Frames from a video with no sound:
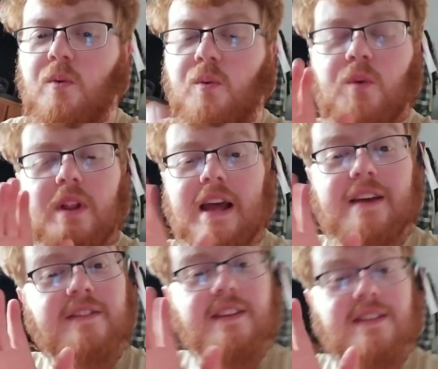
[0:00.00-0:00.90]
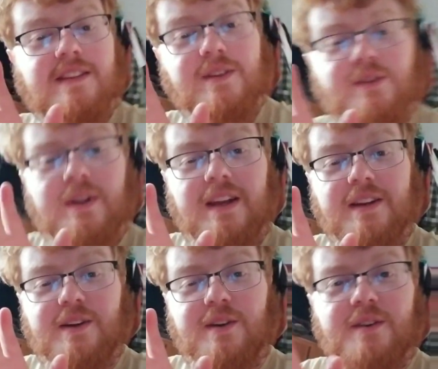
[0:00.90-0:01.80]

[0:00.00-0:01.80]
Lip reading: We'll have to see you later